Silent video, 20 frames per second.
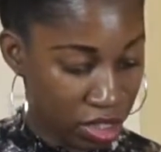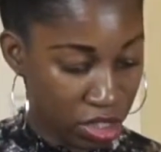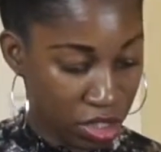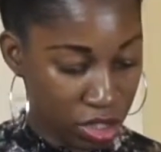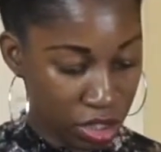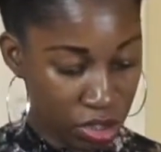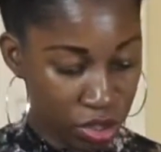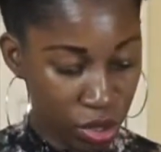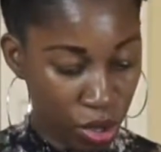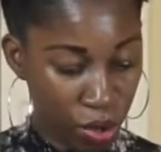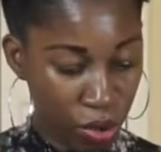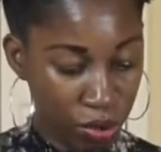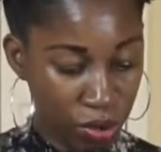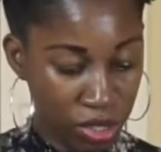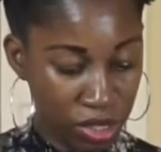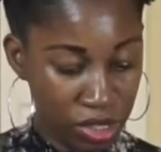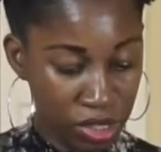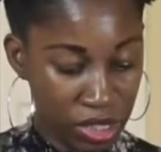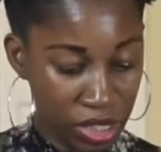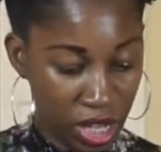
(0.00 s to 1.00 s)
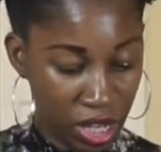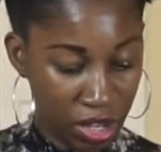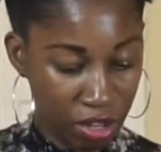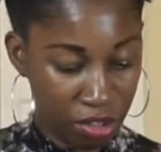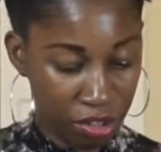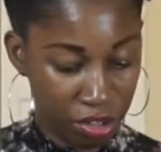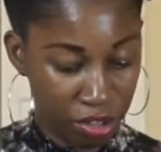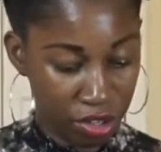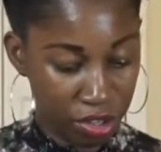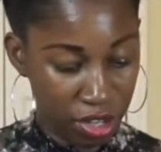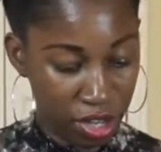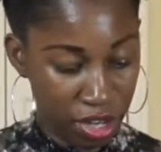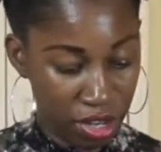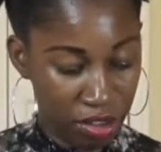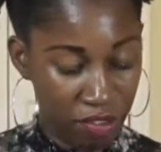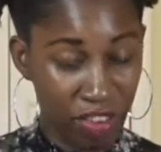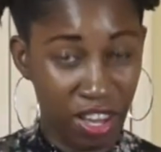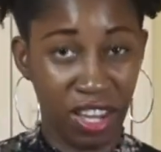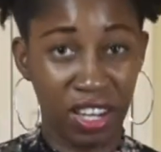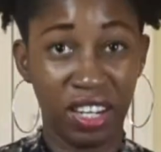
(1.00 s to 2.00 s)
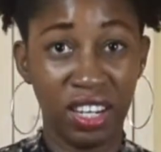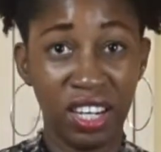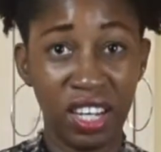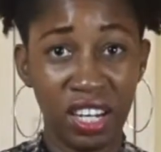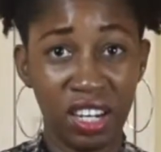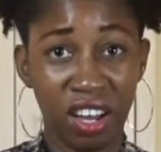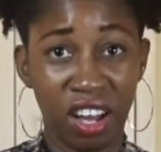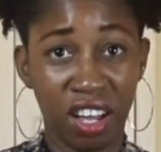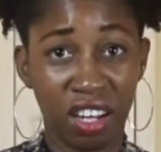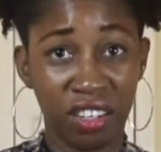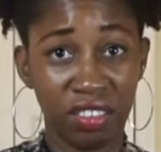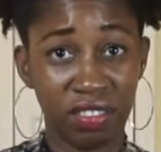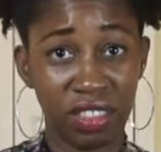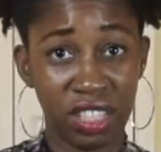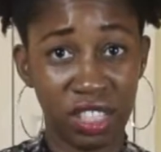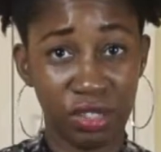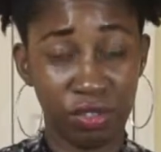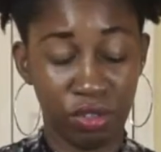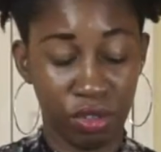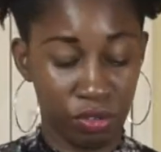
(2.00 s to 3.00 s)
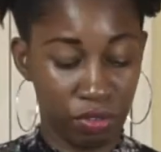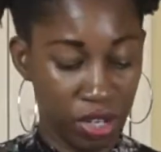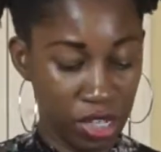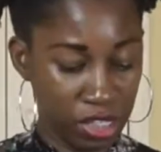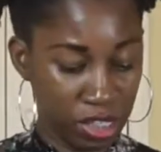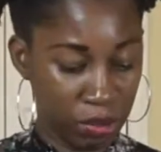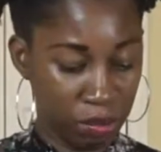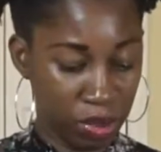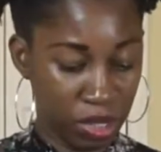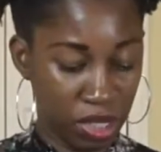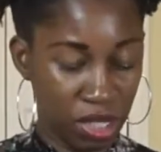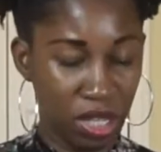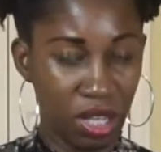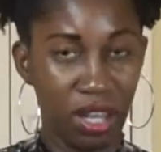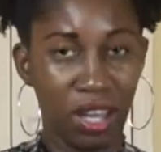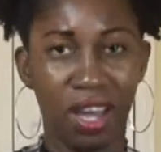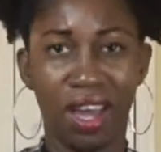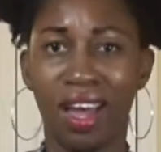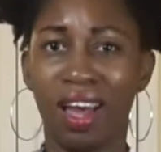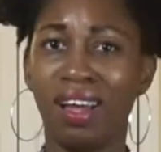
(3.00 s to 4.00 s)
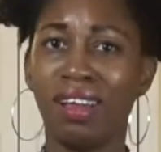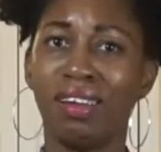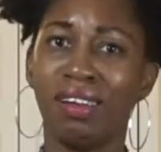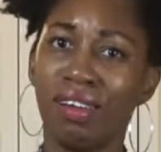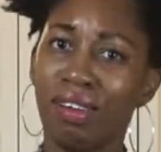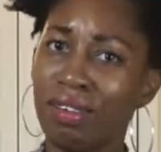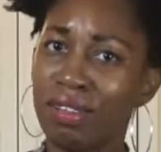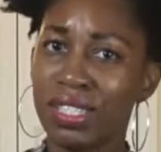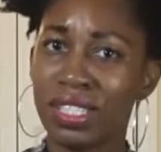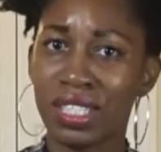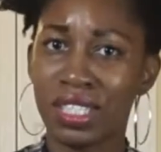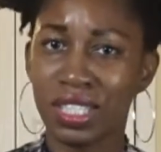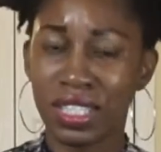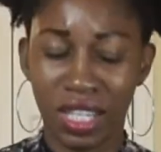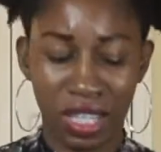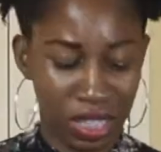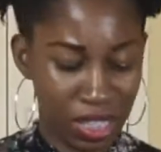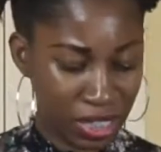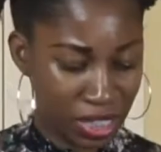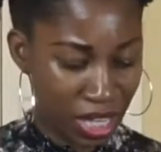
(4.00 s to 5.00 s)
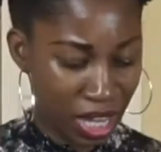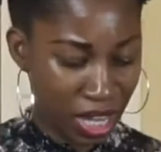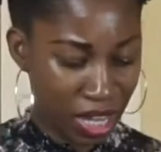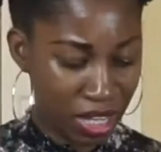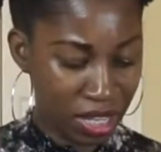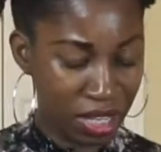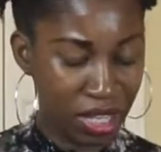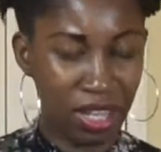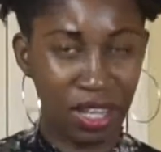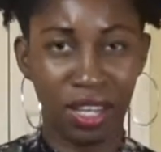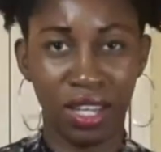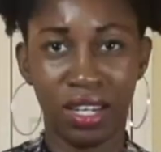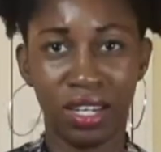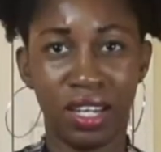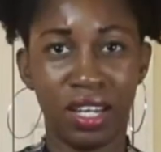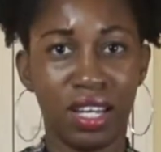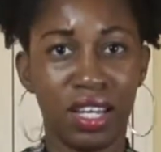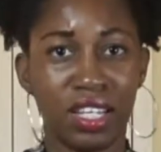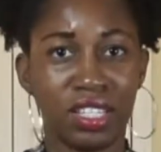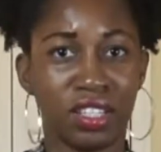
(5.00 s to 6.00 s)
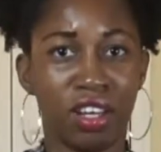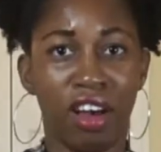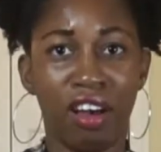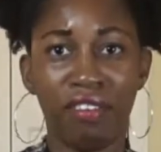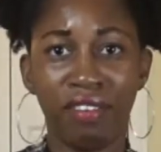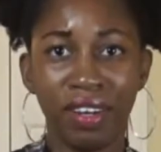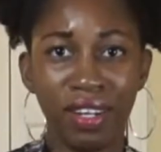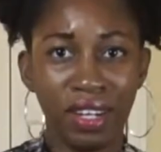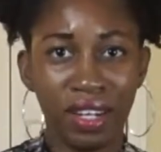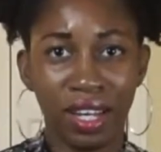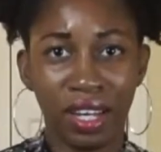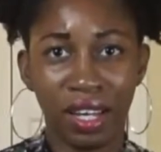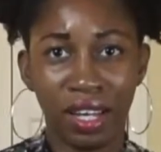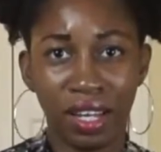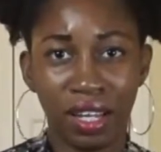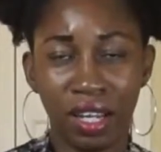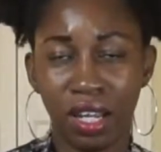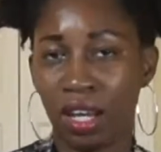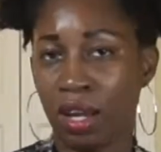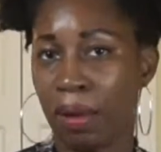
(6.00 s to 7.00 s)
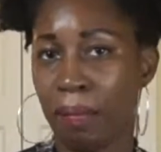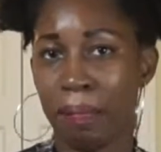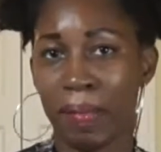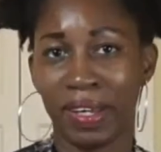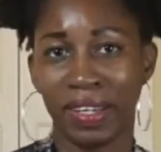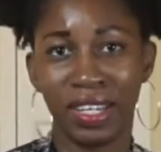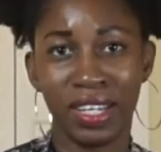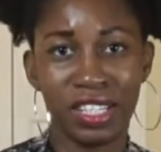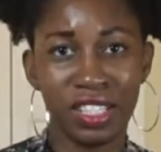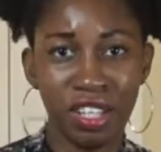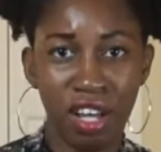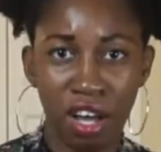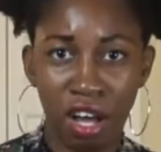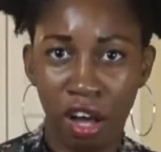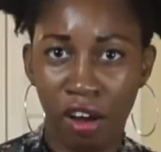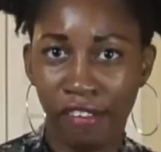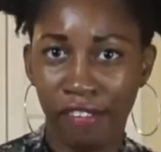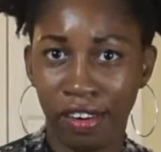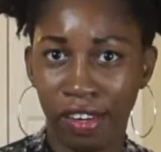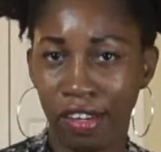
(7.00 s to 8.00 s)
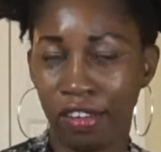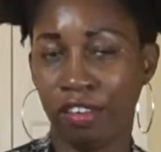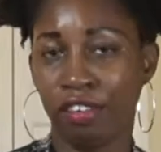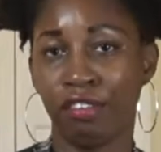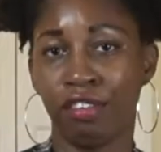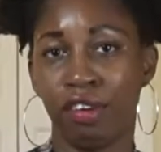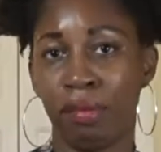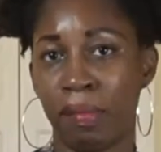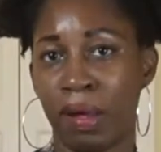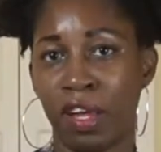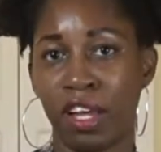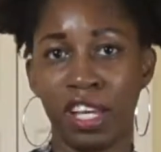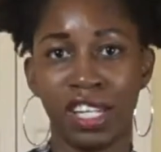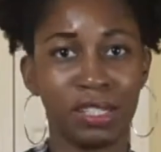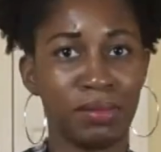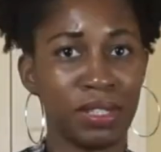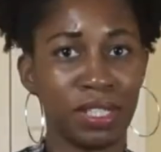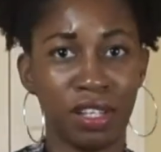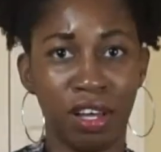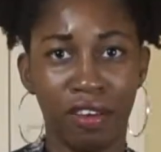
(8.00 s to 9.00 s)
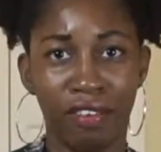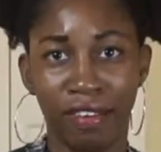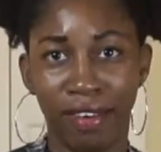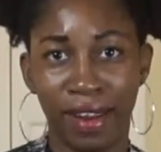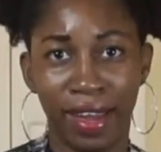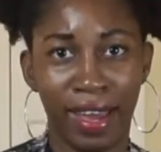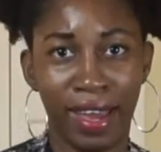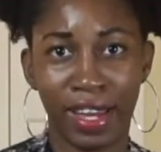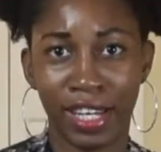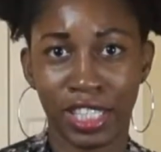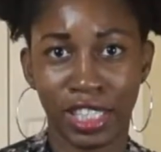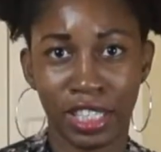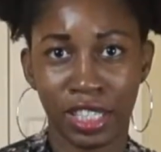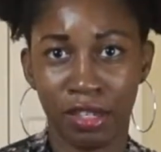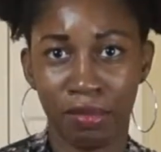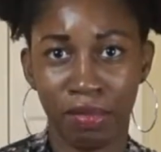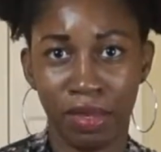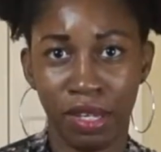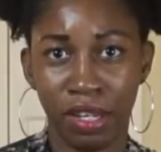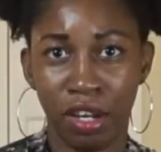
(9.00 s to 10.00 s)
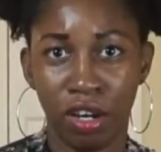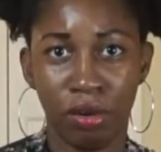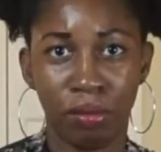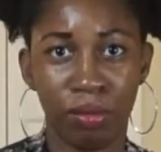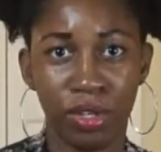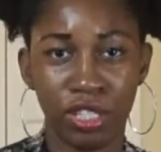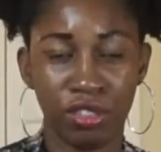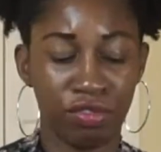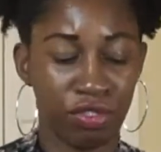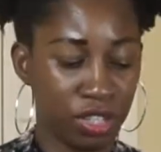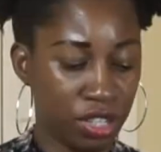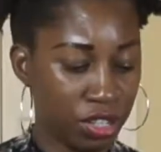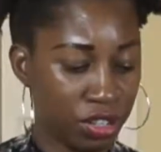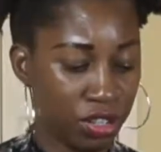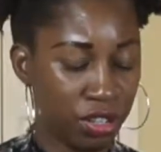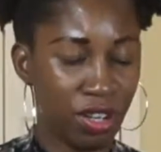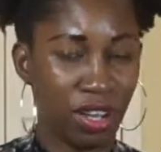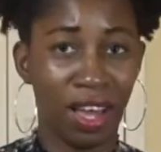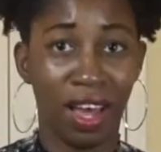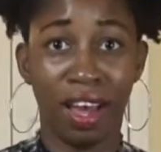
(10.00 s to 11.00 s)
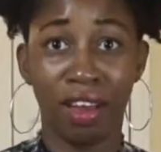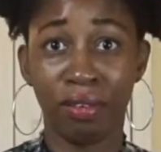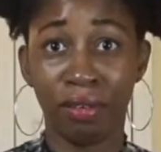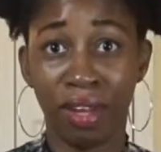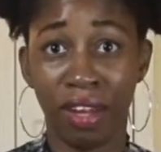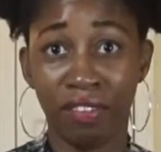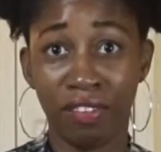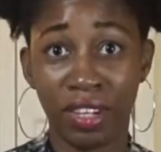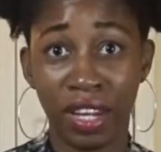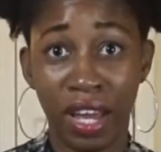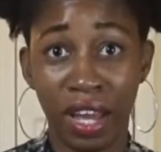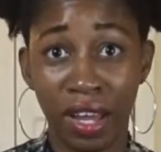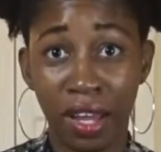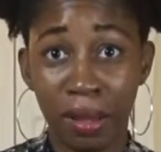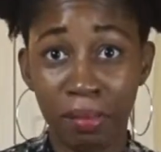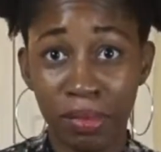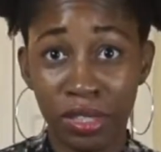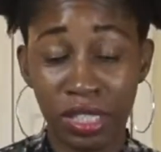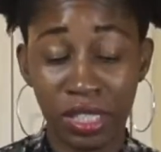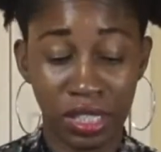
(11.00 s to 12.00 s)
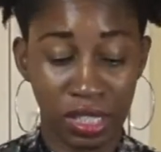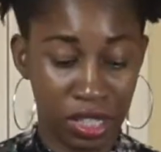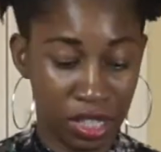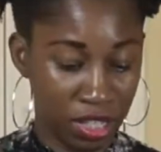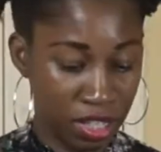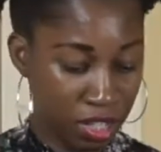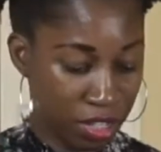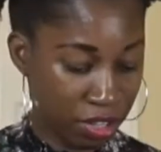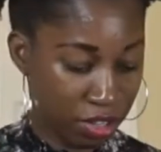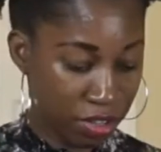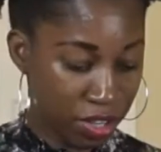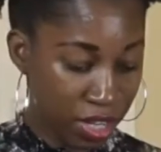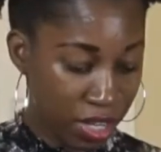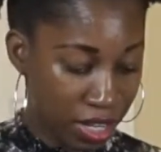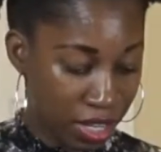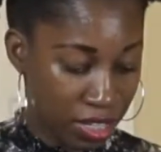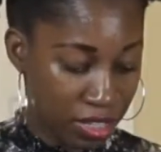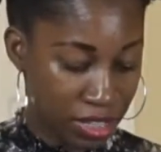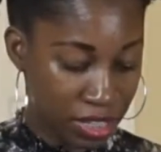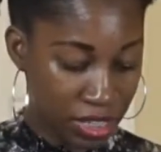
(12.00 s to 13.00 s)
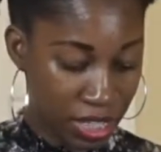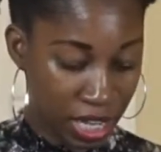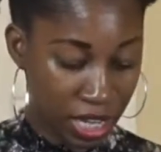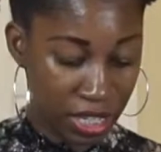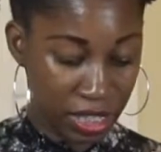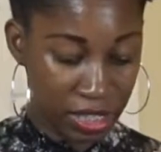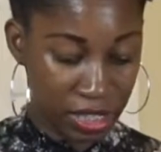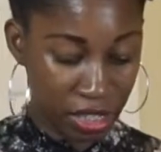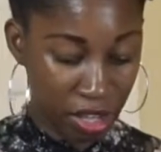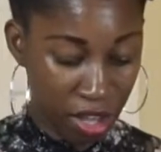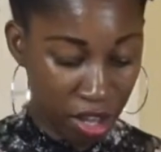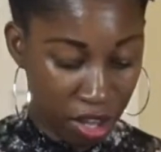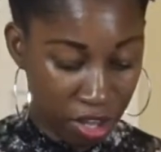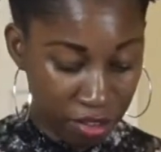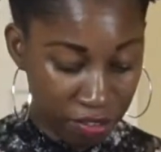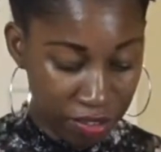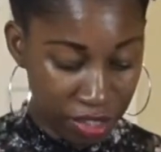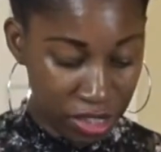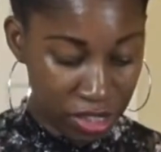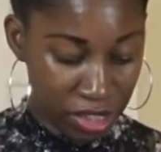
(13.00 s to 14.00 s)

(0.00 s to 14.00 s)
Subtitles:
this whole container, and if I need all of these for a recipe, how long is this gonna take? And it's already late, my kids are already hungry, my husband's already asking me what's for dinner. I don't have time to sit here and slice all of these